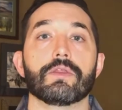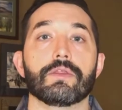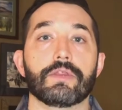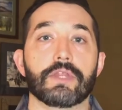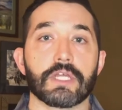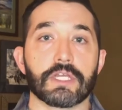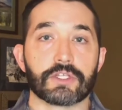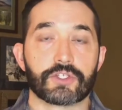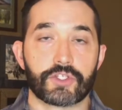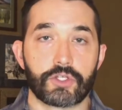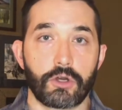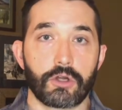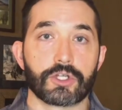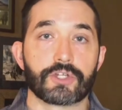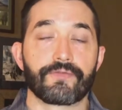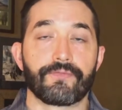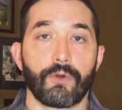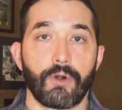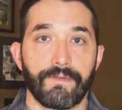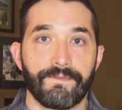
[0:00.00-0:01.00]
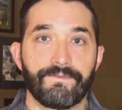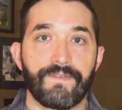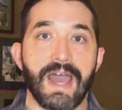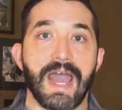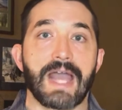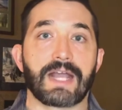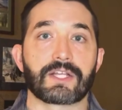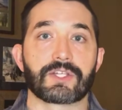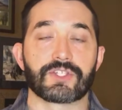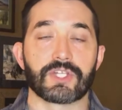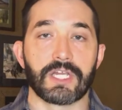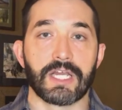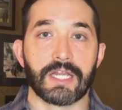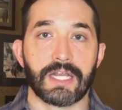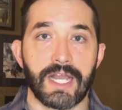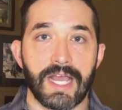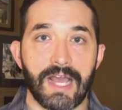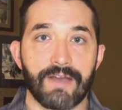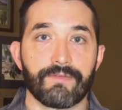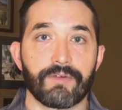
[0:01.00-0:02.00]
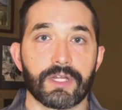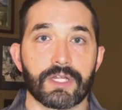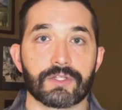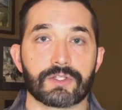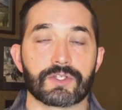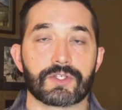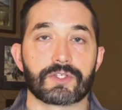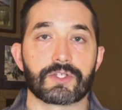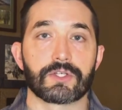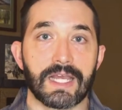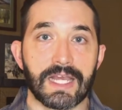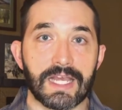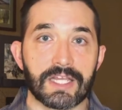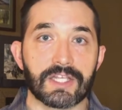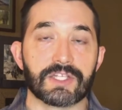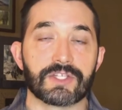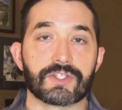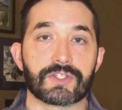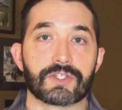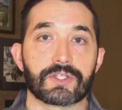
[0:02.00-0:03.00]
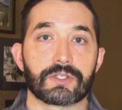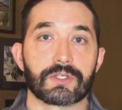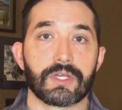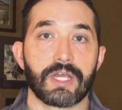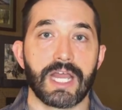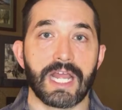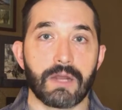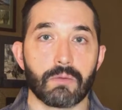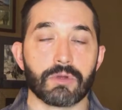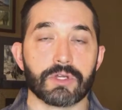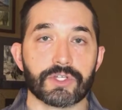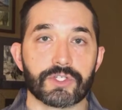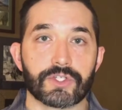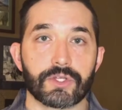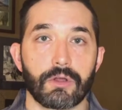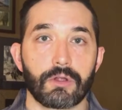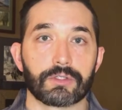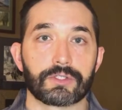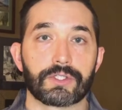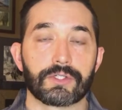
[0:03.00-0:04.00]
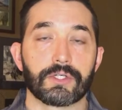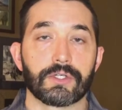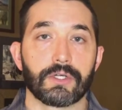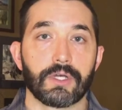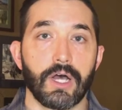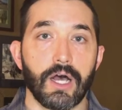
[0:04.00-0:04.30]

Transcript: the search for facts and evidence is a result